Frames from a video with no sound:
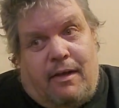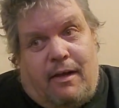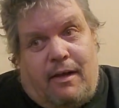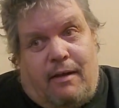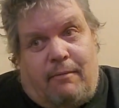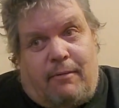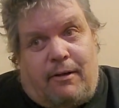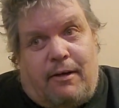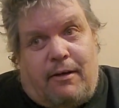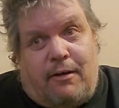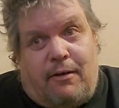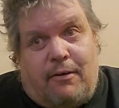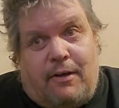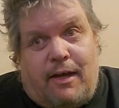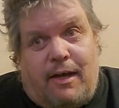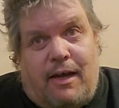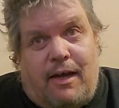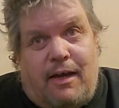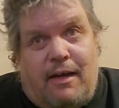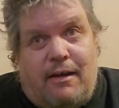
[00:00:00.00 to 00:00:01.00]
I'm like,
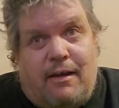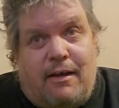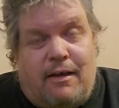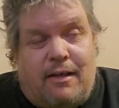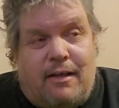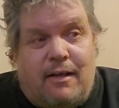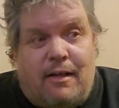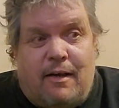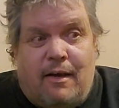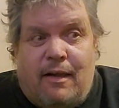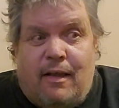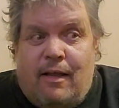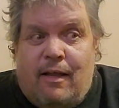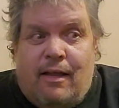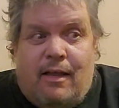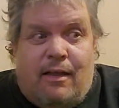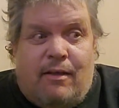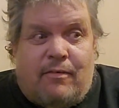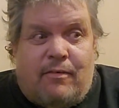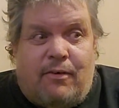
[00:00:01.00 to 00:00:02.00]
okay.
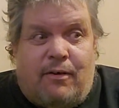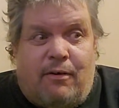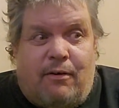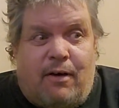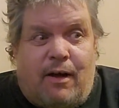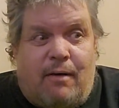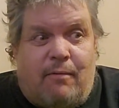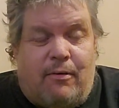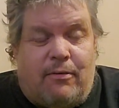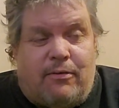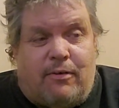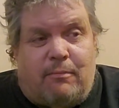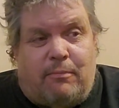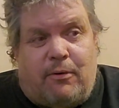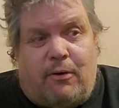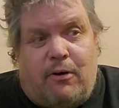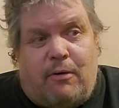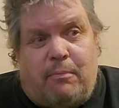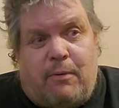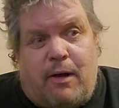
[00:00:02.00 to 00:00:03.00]
So I must have
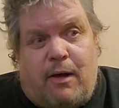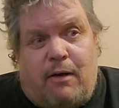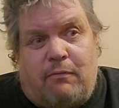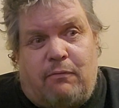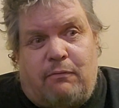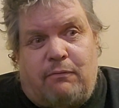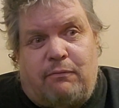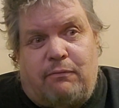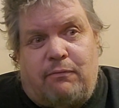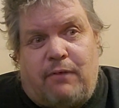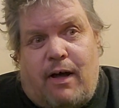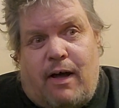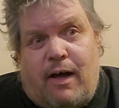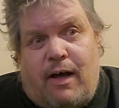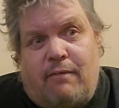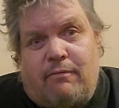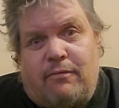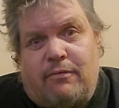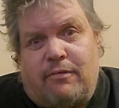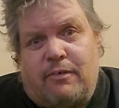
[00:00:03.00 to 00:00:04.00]
broke about
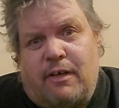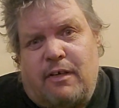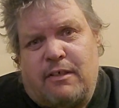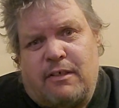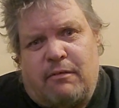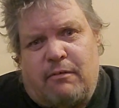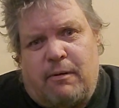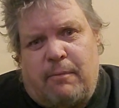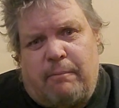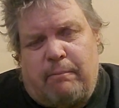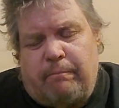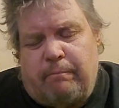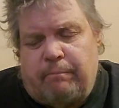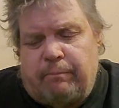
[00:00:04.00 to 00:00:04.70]
5, 6 of them.